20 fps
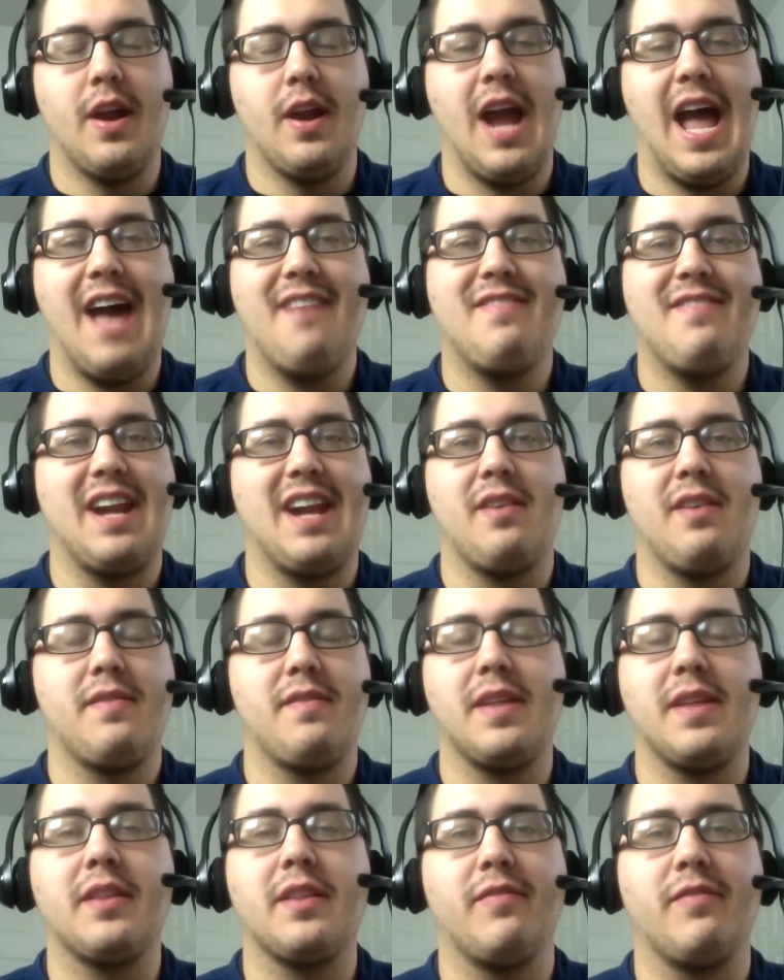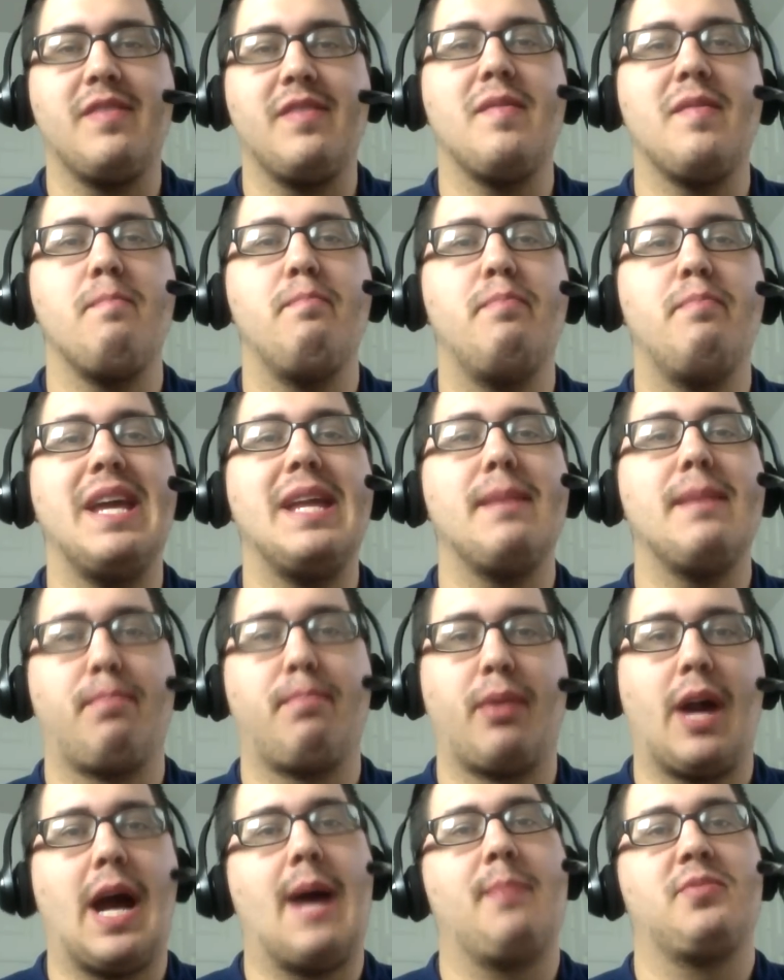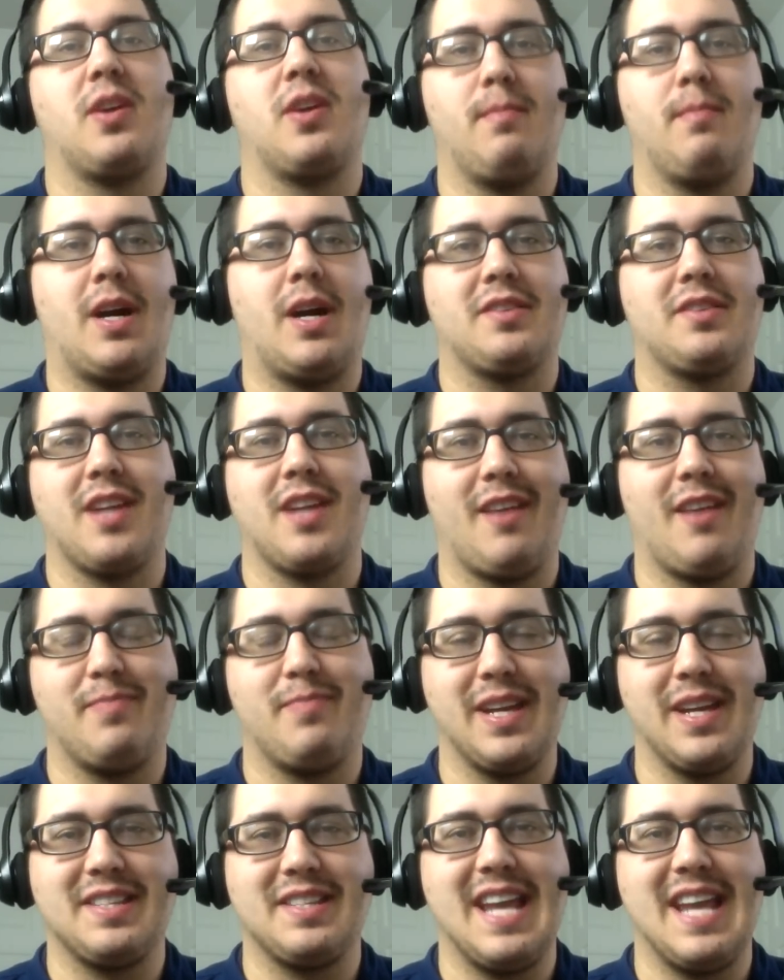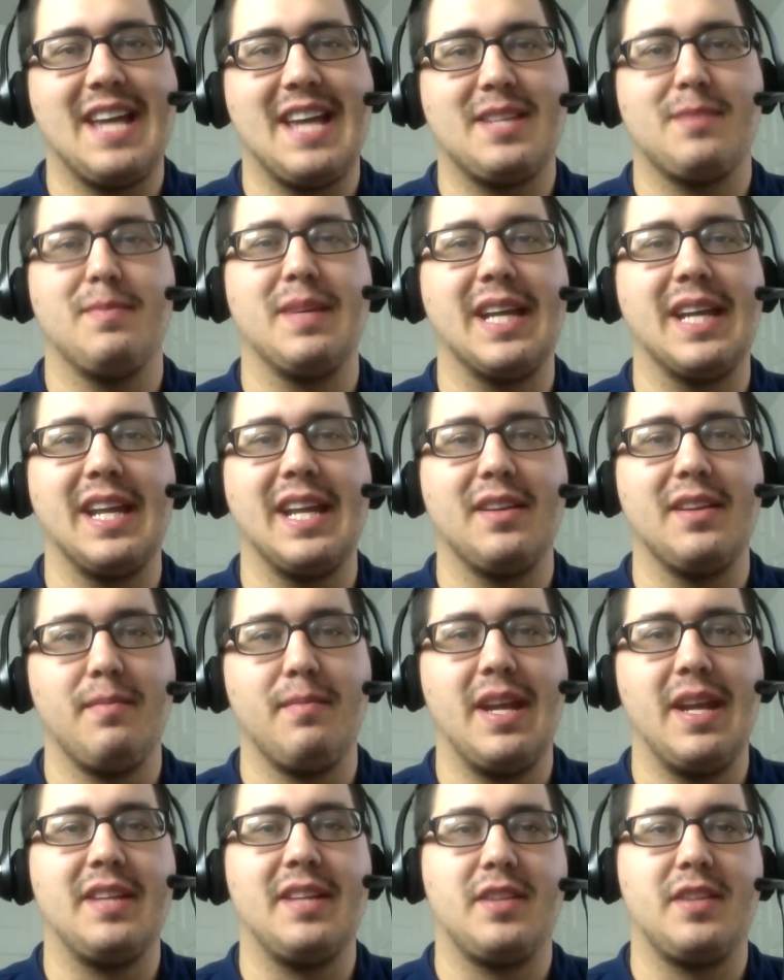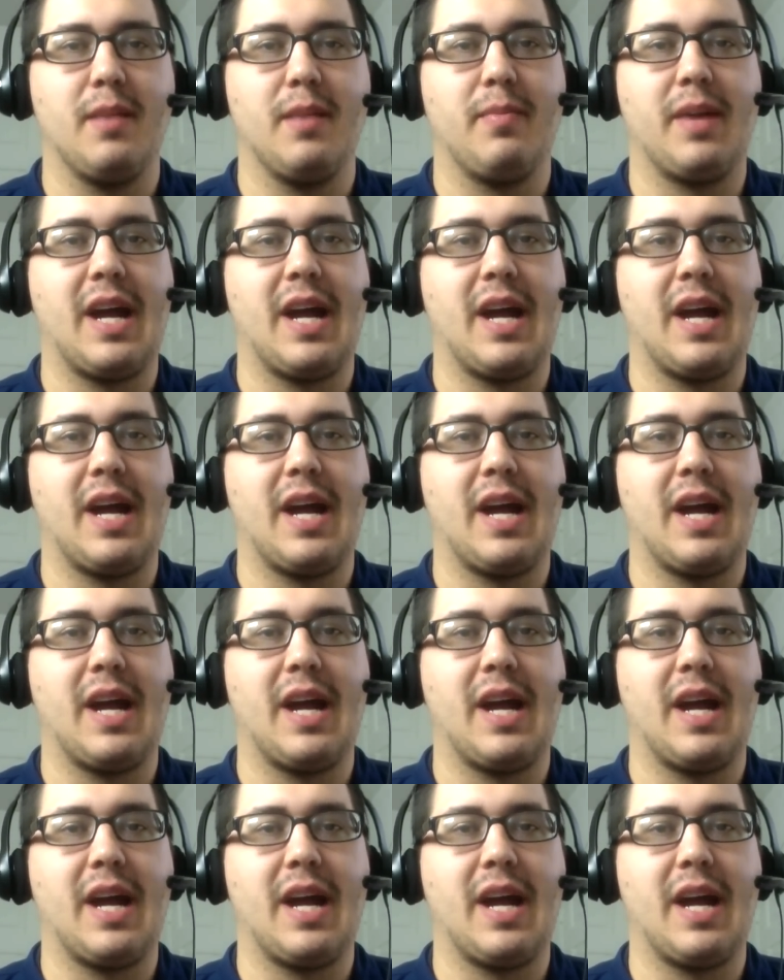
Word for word: I don't think there have even been props on Mozgov because he hasn't been getting the minutes